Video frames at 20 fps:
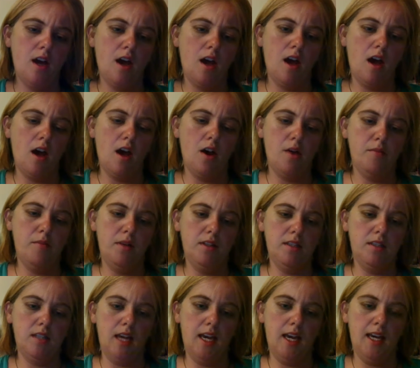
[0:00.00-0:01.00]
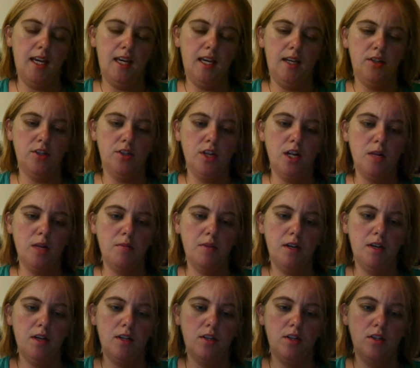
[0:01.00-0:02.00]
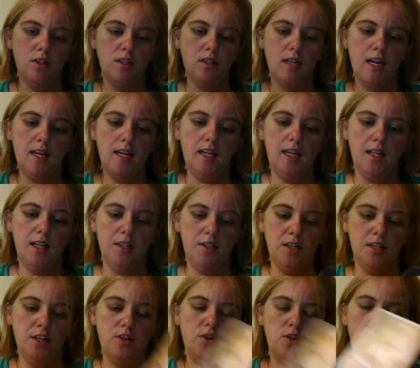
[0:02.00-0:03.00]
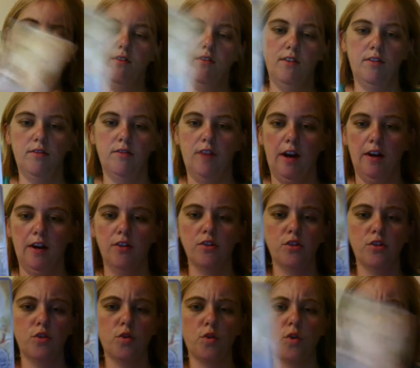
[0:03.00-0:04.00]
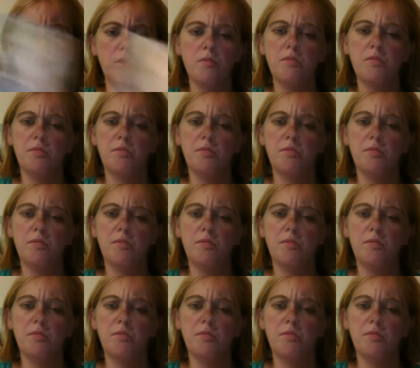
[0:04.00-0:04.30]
It's a gentleman standing at the center of a firestorm.